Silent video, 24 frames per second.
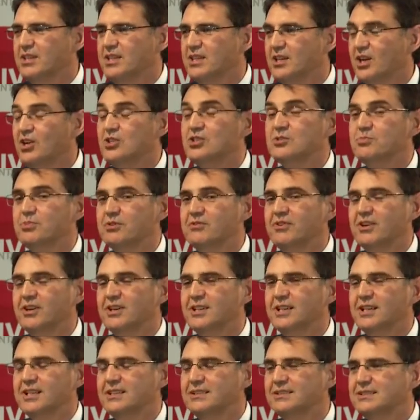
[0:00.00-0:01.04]
host
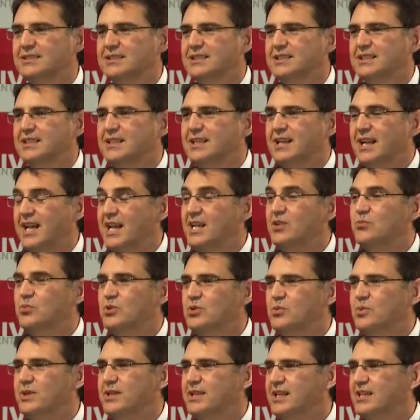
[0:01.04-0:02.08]
provider and
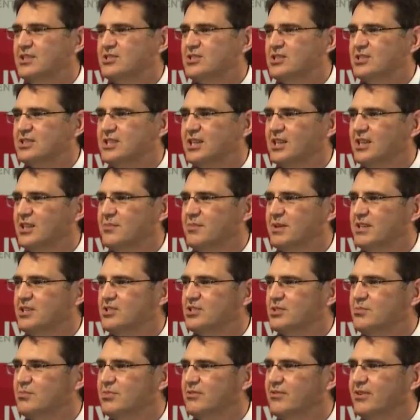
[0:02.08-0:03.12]
would win against the
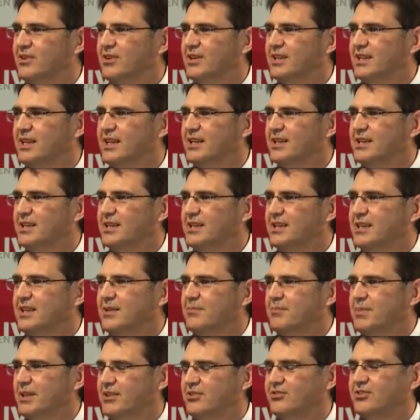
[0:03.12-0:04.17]
telemedicine provider,
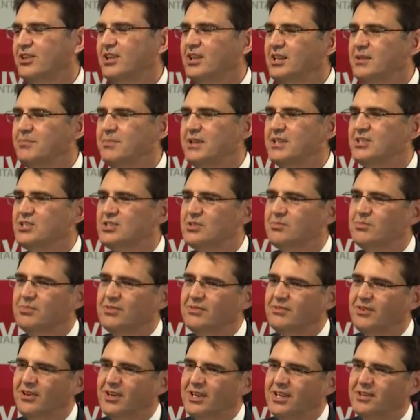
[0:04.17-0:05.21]
but the telemedicine
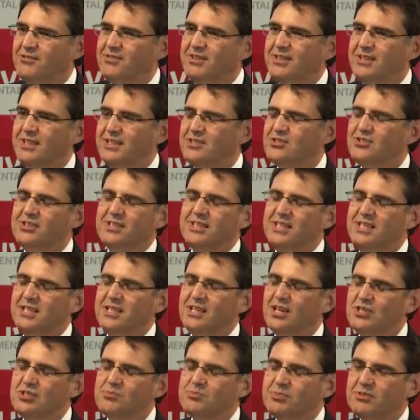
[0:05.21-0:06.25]
provider, the
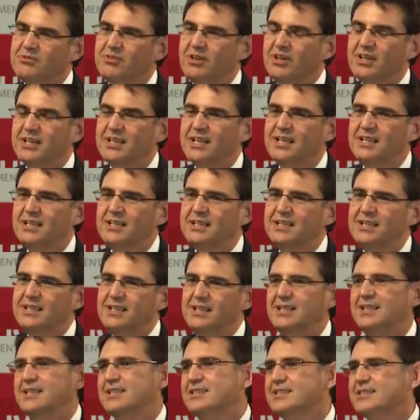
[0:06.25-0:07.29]
host provider
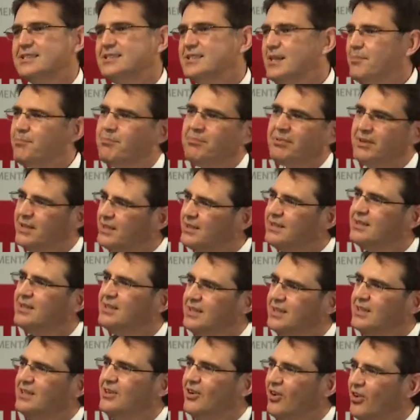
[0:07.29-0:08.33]
in its separate
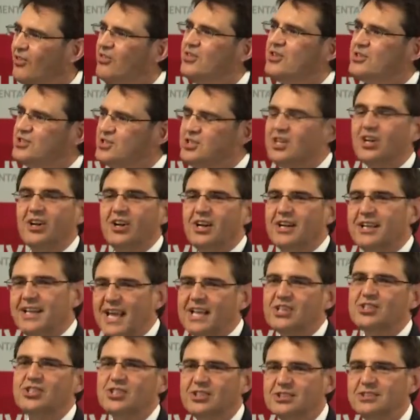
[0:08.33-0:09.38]
on-the-side
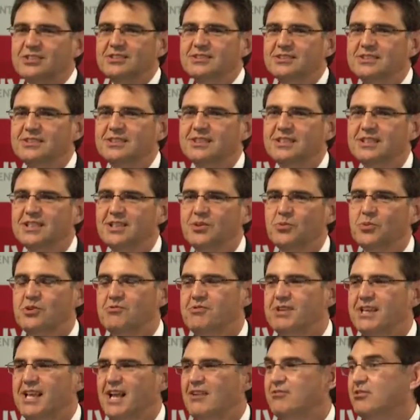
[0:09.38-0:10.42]
action would
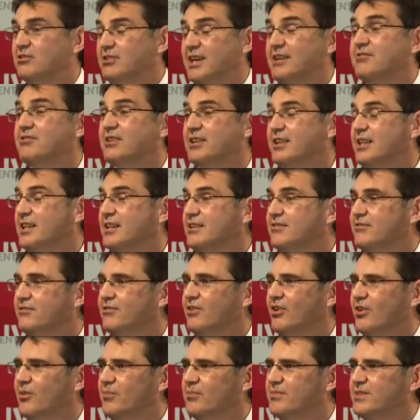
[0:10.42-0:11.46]
recover everything
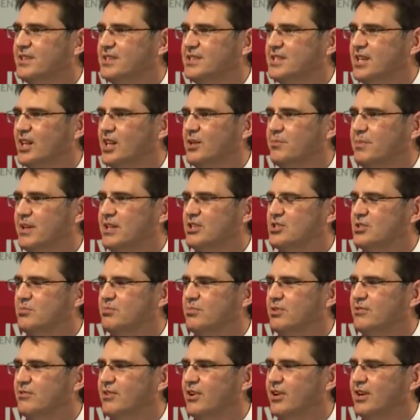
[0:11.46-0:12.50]
from the telemedicine
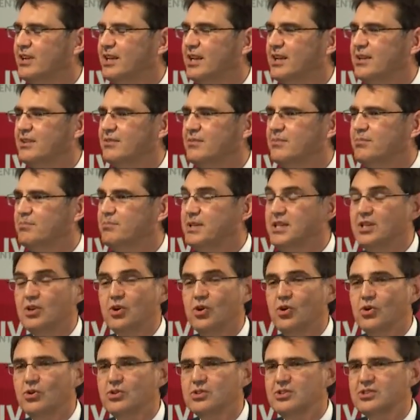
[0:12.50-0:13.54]
provider,
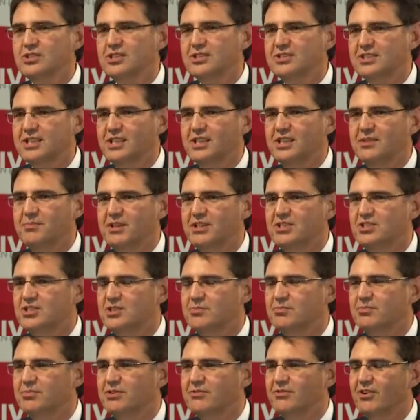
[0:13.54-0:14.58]
because the
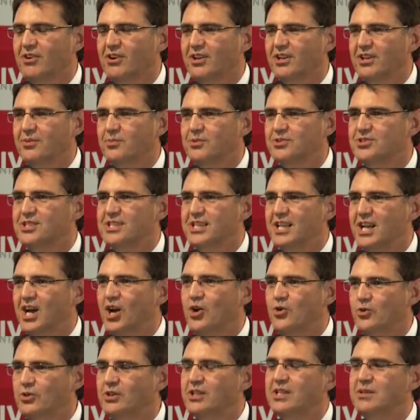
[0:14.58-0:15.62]
telemedicine provider was the
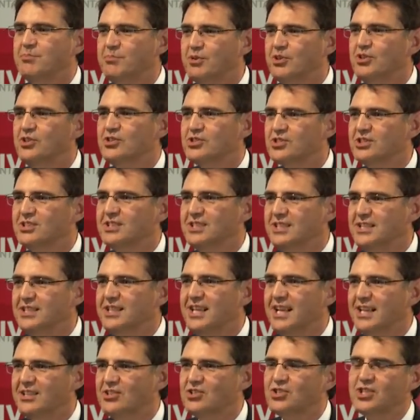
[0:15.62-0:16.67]
only person in
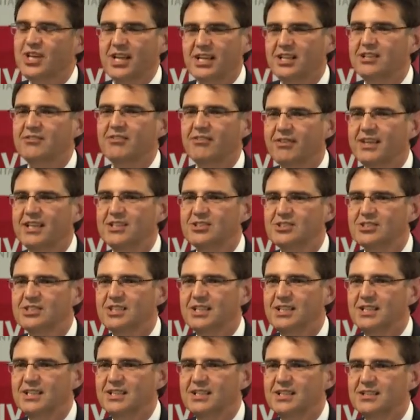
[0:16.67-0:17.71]
that chain of events
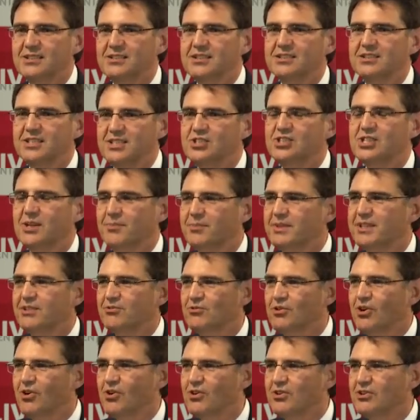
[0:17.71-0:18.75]
that did something
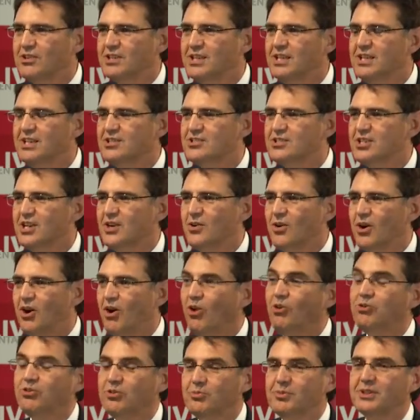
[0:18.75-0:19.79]
wrong. So
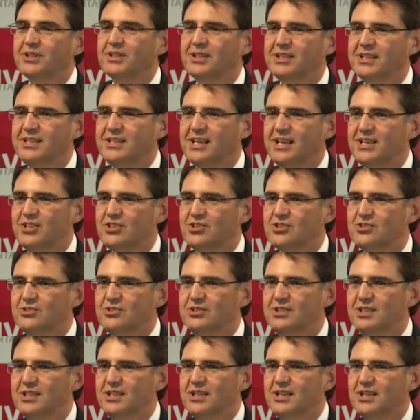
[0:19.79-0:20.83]
ultimately they
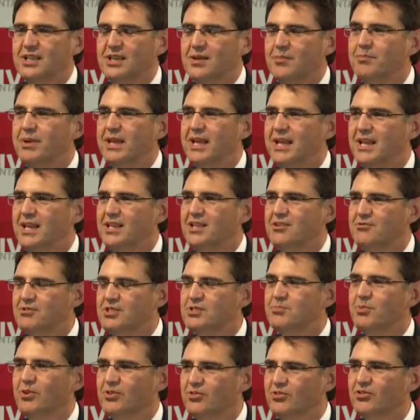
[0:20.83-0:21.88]
should bear the
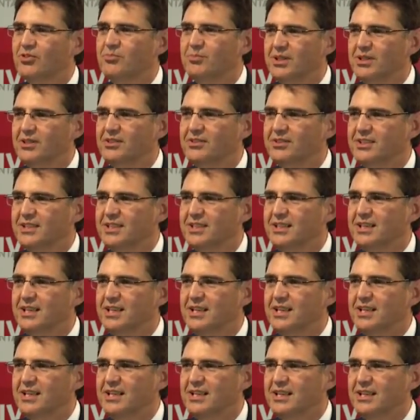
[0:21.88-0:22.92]
responsibility
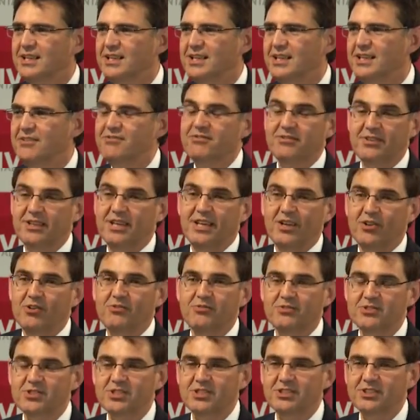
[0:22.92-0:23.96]
if the health
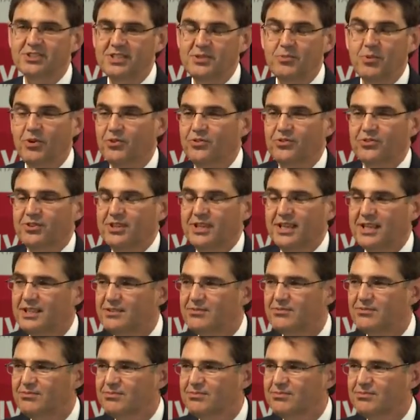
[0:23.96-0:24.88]
facility wants to get